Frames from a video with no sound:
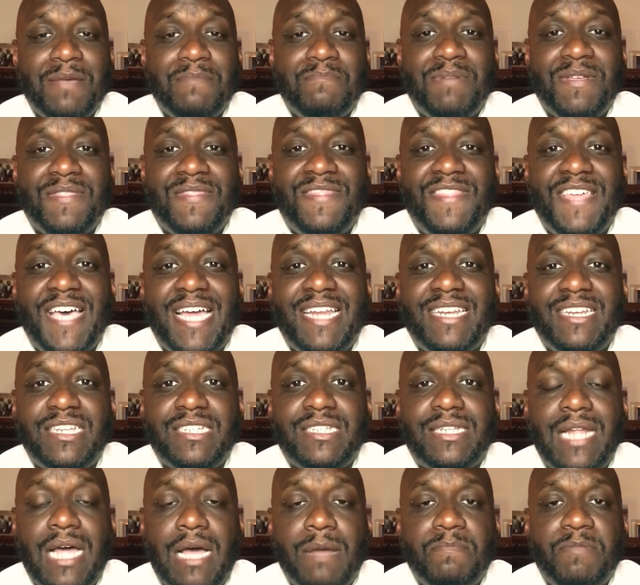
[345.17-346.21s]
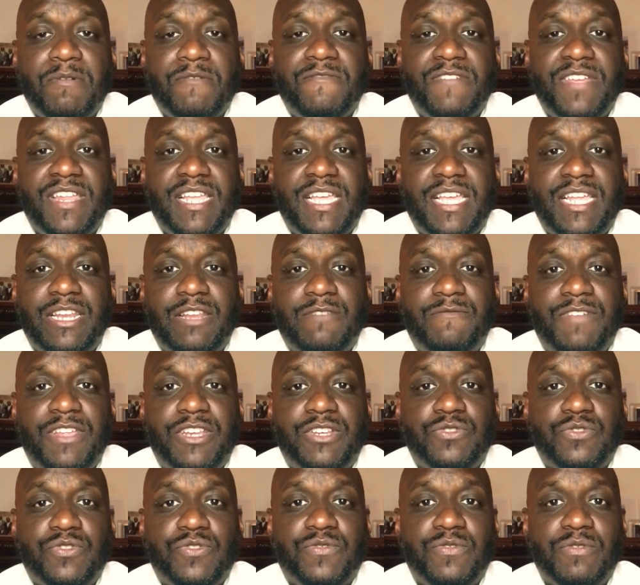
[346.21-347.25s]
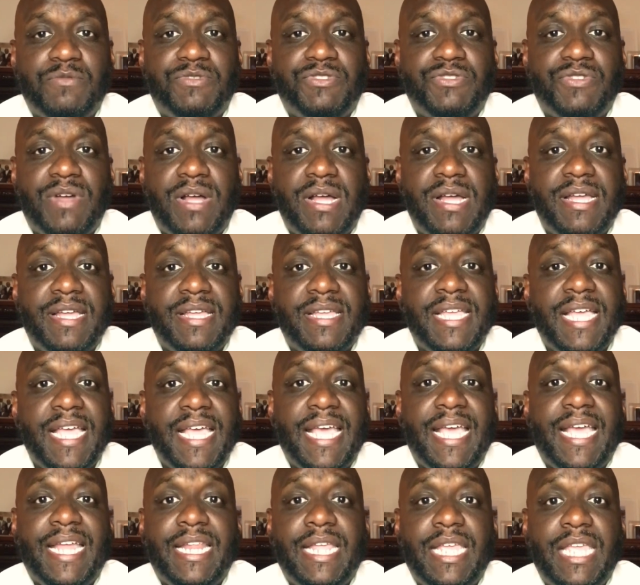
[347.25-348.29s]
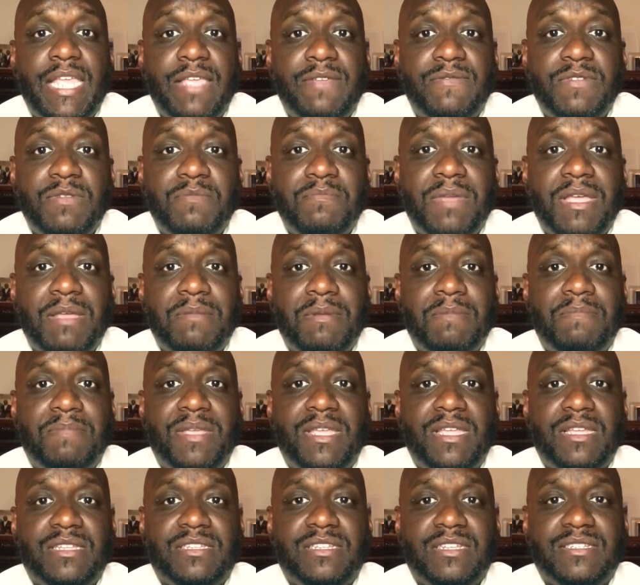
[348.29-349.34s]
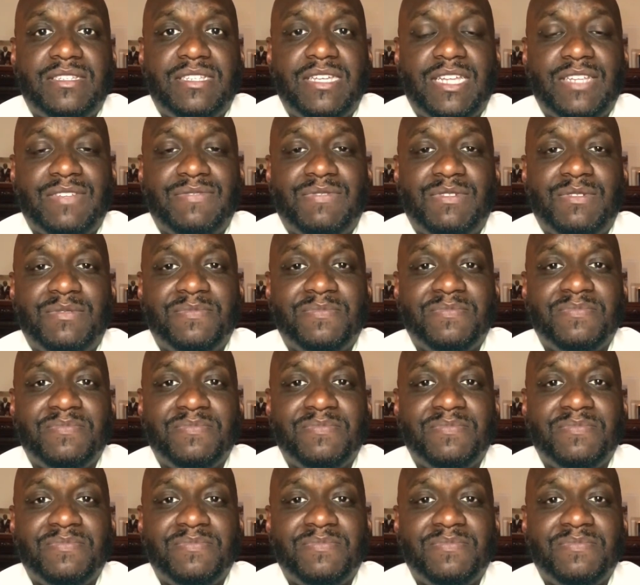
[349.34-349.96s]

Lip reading: But that does not prevent individuals from trying and even maybe being successful.